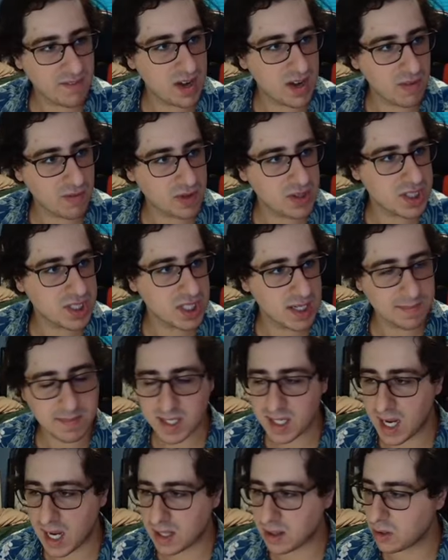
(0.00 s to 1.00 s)
I've never
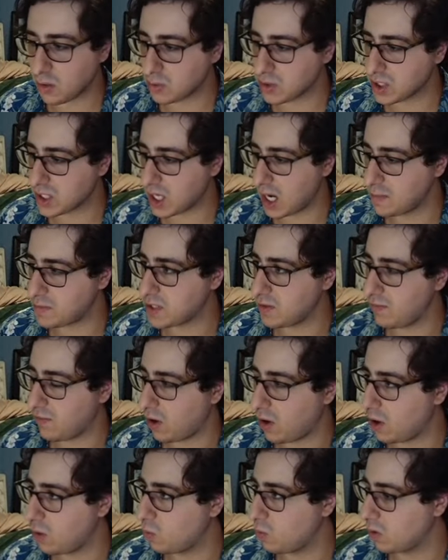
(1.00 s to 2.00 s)
seemed to get those types of
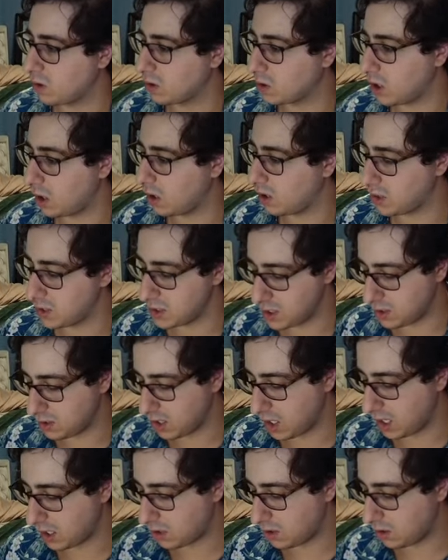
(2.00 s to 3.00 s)
artwork
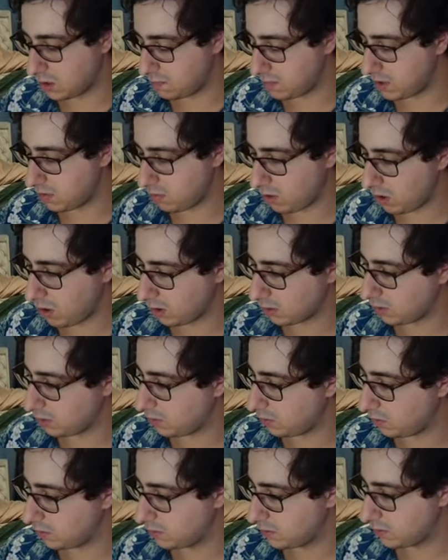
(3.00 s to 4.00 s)
cards. I could be wrong
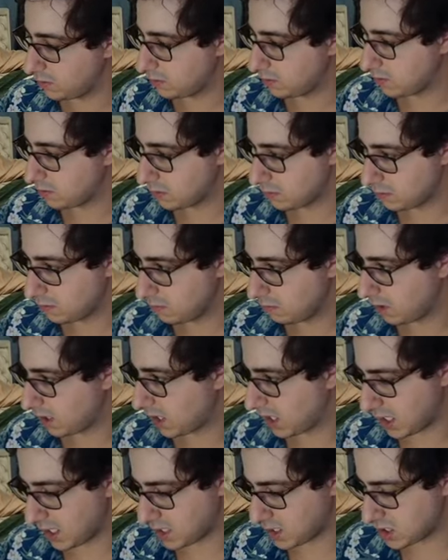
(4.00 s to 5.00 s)
though,
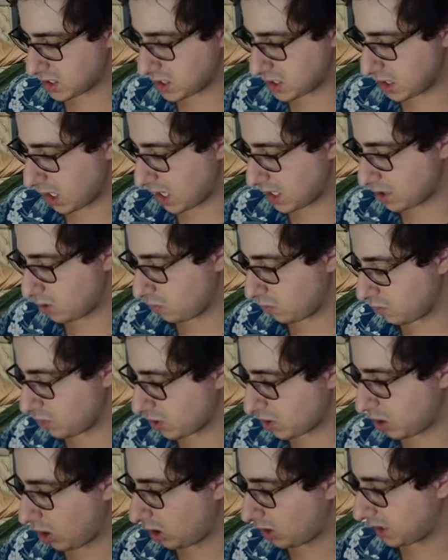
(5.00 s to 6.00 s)
but I just, I don't
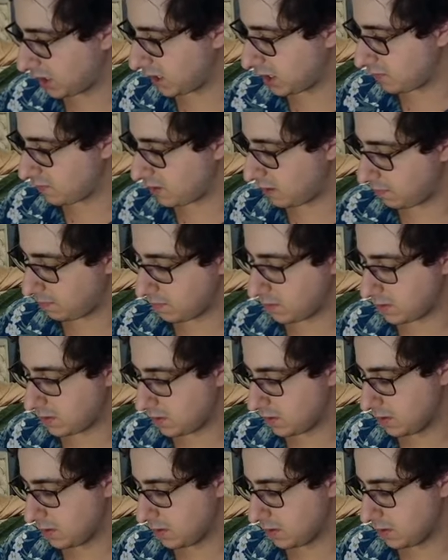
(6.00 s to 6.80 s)
recall any of them.